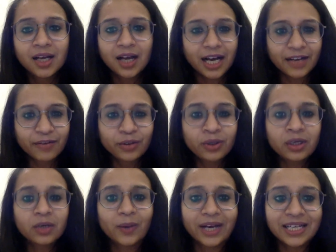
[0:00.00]
I would not
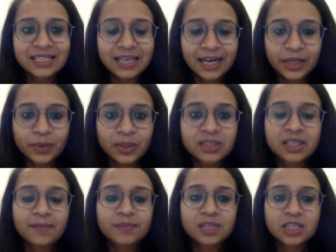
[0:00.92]
advise that. You can
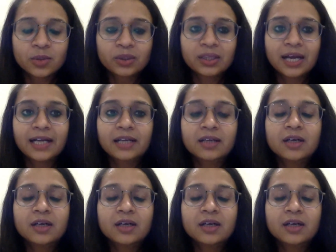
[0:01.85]
substitute that